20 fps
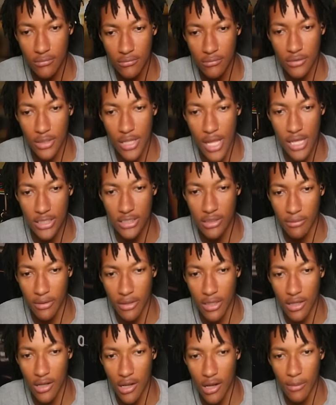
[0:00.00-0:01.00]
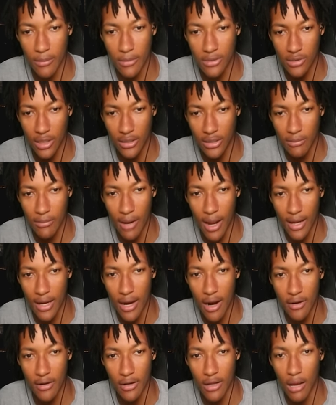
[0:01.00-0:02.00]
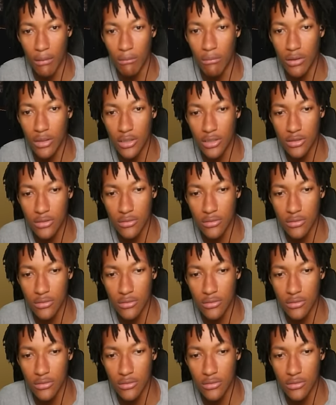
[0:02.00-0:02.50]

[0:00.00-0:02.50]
yeah, something in the comments. I think my character got bullied too.